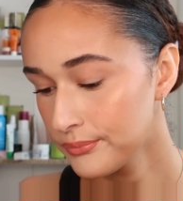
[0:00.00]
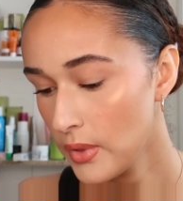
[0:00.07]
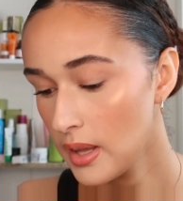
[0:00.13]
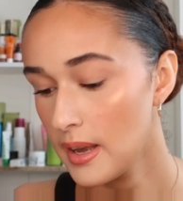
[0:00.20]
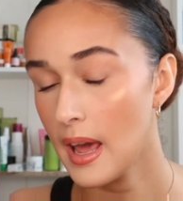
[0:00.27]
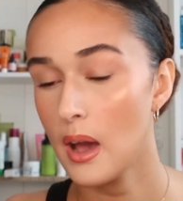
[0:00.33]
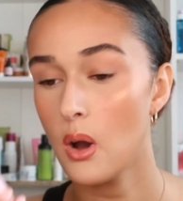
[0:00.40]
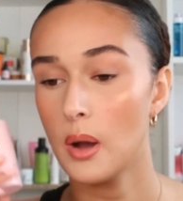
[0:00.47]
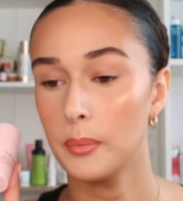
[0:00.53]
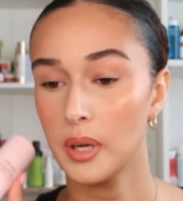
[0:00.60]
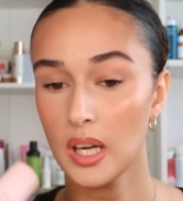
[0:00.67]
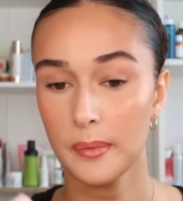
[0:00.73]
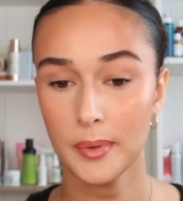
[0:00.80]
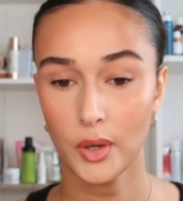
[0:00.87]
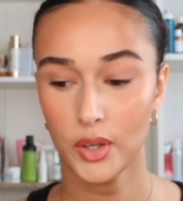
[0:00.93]
Now, I'm
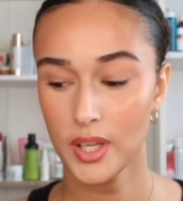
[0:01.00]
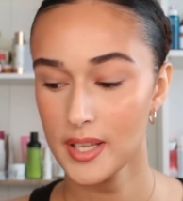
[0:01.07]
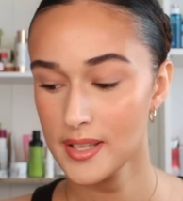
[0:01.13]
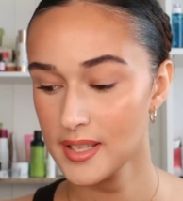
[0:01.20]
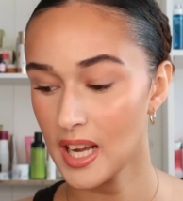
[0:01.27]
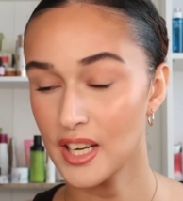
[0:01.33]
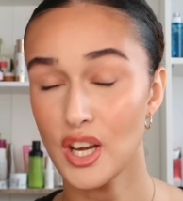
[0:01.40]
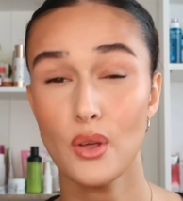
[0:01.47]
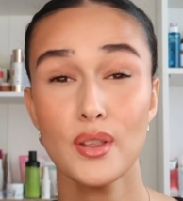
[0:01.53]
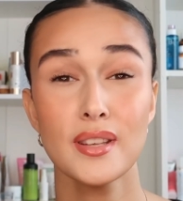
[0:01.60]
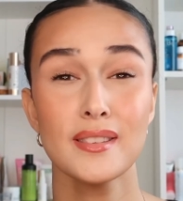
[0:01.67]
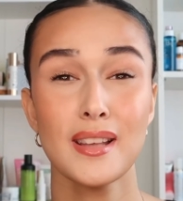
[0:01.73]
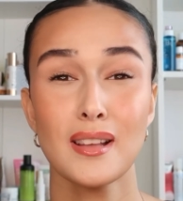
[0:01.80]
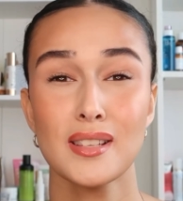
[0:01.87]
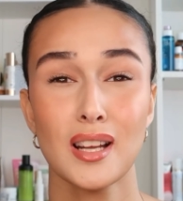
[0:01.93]
going to be honest, I know this
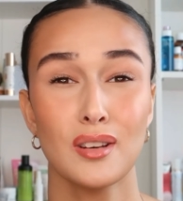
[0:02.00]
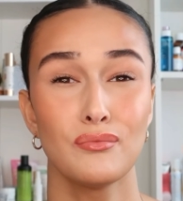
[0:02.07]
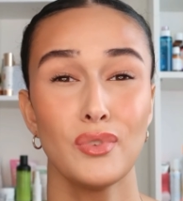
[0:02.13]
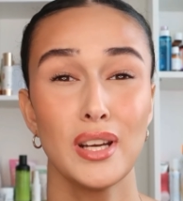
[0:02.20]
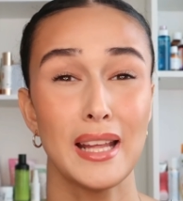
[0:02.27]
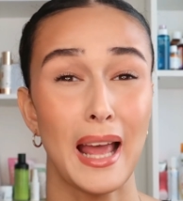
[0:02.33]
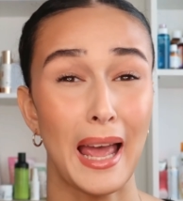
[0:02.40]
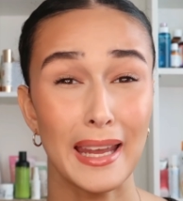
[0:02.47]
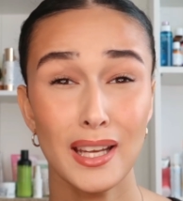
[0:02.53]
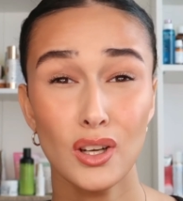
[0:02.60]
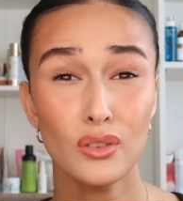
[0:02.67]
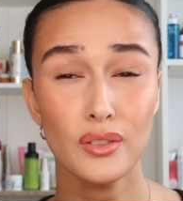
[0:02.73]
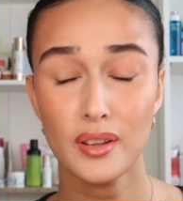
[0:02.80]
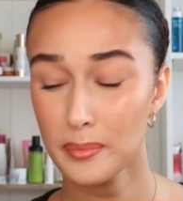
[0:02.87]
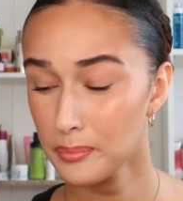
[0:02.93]
sounds like I'm really hating
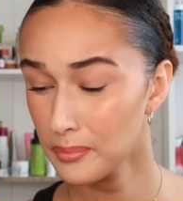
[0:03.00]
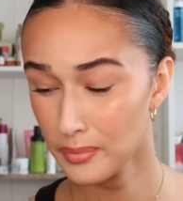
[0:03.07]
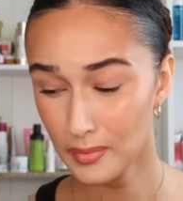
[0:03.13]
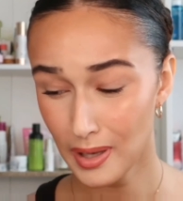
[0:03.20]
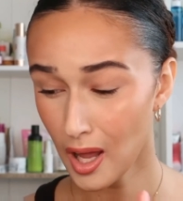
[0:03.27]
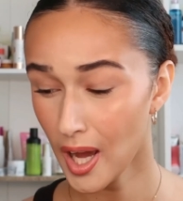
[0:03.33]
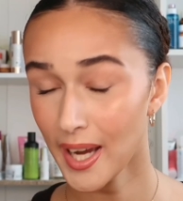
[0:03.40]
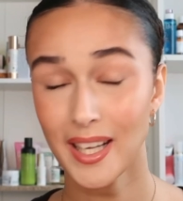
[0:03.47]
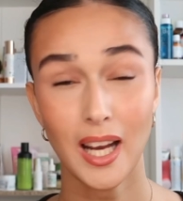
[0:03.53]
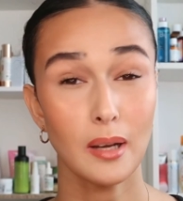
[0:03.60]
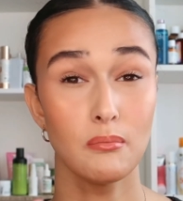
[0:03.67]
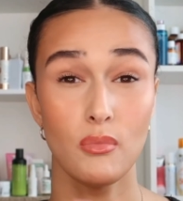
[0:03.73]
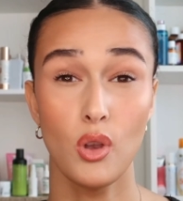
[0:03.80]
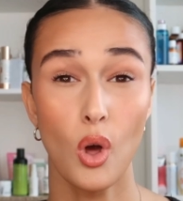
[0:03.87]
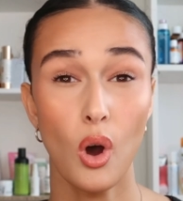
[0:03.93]
on the line.
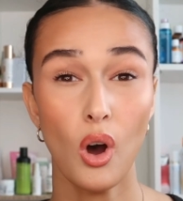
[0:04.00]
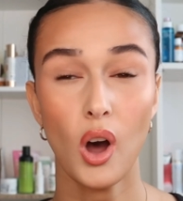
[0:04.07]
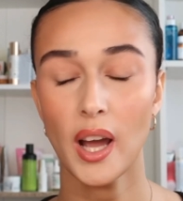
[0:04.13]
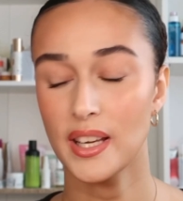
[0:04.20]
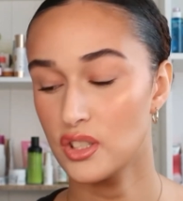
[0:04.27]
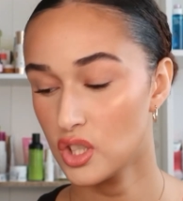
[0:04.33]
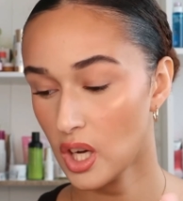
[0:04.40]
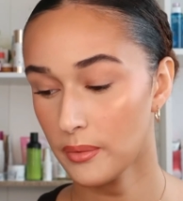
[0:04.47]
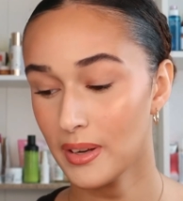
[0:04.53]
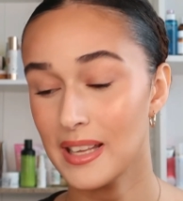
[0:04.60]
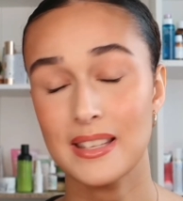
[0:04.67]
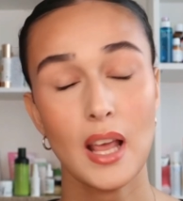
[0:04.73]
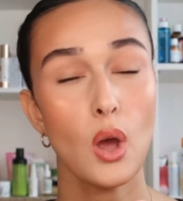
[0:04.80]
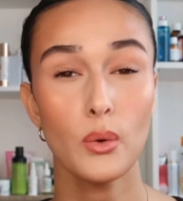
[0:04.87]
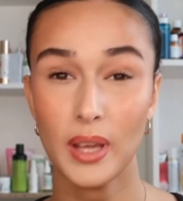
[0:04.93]
I'm not.
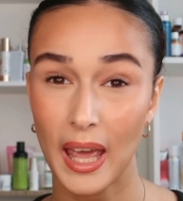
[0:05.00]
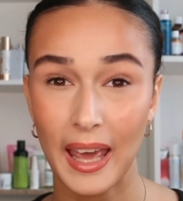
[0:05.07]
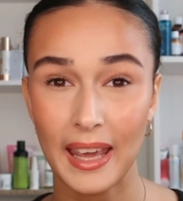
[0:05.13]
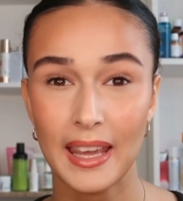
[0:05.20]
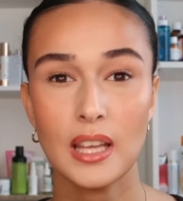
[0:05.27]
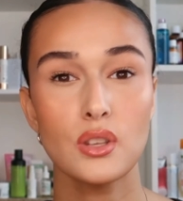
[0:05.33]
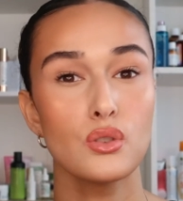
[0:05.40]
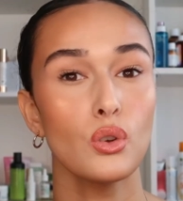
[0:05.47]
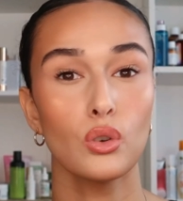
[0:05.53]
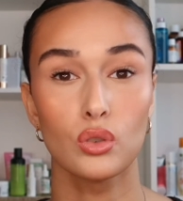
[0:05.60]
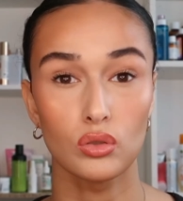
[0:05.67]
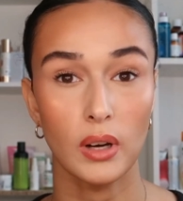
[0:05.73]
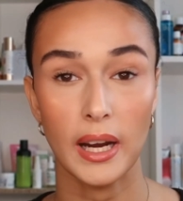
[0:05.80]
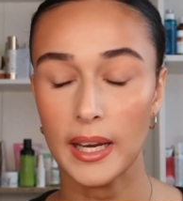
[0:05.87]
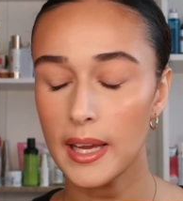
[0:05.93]
It's okay. It's not
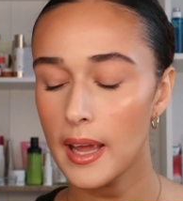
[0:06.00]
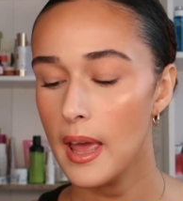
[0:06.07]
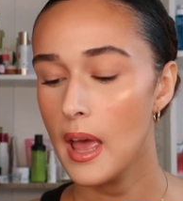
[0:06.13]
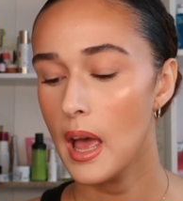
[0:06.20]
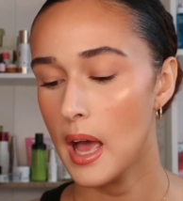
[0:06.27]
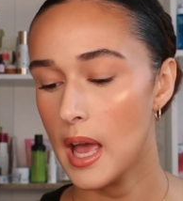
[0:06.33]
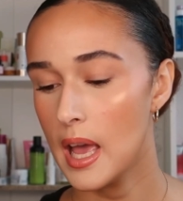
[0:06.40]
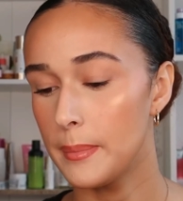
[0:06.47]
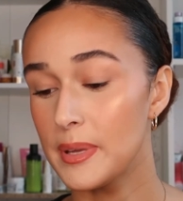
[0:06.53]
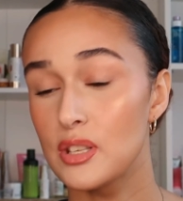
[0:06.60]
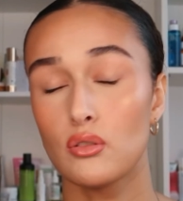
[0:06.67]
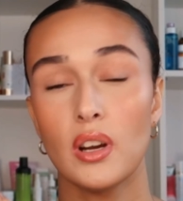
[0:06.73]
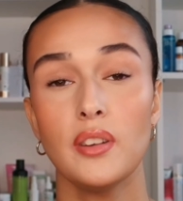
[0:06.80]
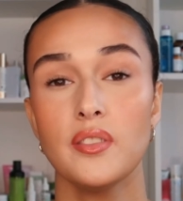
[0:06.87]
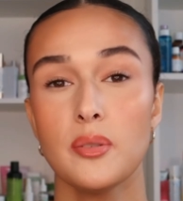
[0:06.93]
great. It's
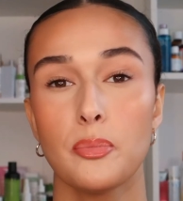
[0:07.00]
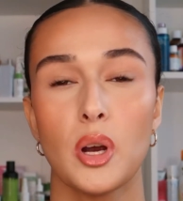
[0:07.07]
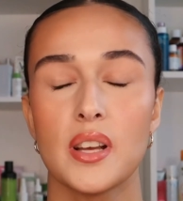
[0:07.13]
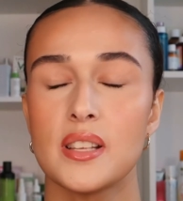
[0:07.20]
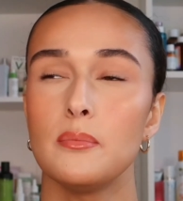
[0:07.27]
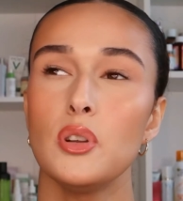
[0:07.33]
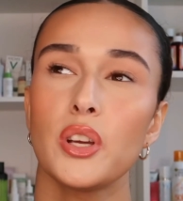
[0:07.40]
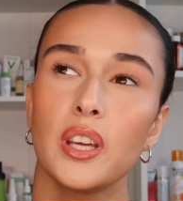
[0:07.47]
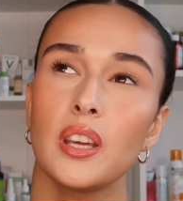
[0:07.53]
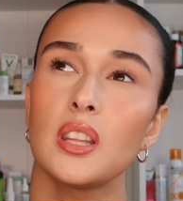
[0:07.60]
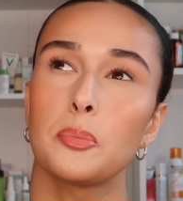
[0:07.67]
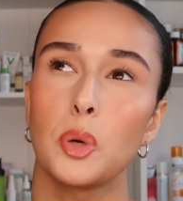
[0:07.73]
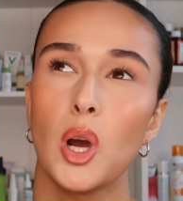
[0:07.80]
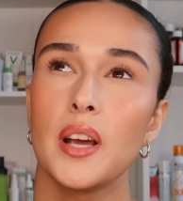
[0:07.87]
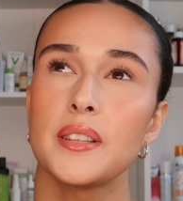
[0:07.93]
great for the price. I'm looking at the
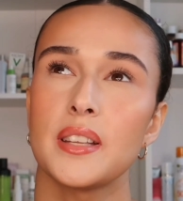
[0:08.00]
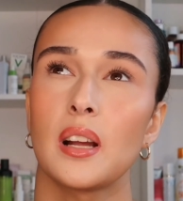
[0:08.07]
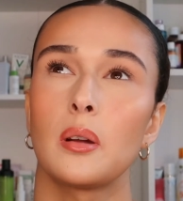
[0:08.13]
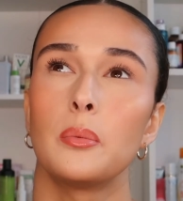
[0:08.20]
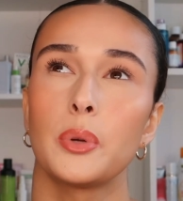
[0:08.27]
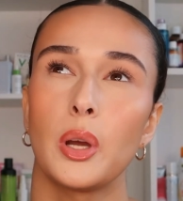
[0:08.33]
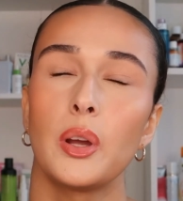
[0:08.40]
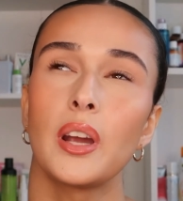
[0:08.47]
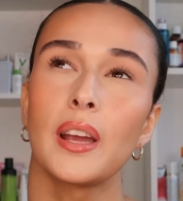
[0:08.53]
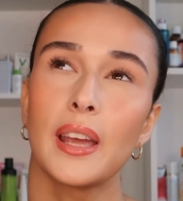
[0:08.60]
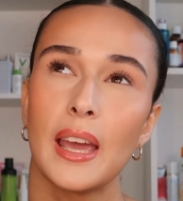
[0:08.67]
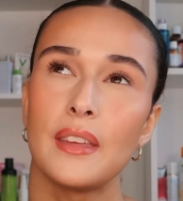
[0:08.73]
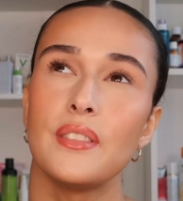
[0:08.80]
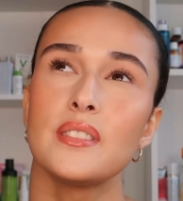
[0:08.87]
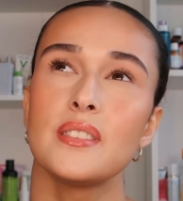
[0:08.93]
price tag and I'm going,
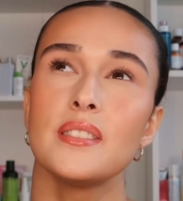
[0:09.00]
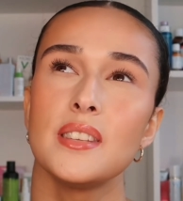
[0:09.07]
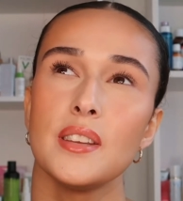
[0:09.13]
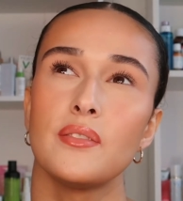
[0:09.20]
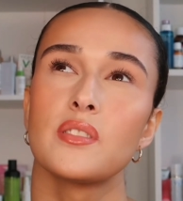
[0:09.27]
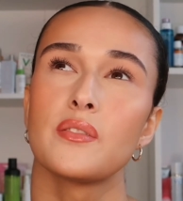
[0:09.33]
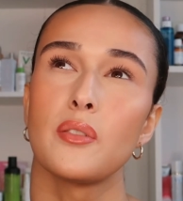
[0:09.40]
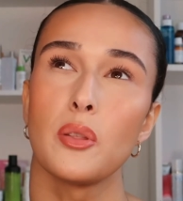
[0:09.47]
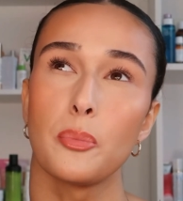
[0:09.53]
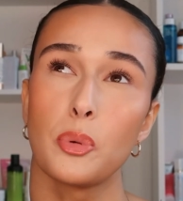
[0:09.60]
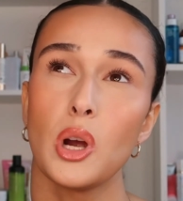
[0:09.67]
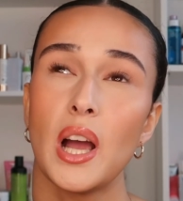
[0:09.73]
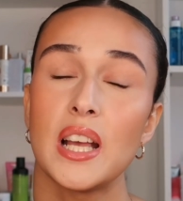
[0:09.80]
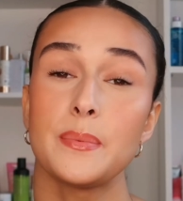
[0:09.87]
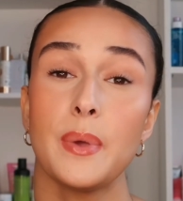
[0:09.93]
okay, this is difference for the price.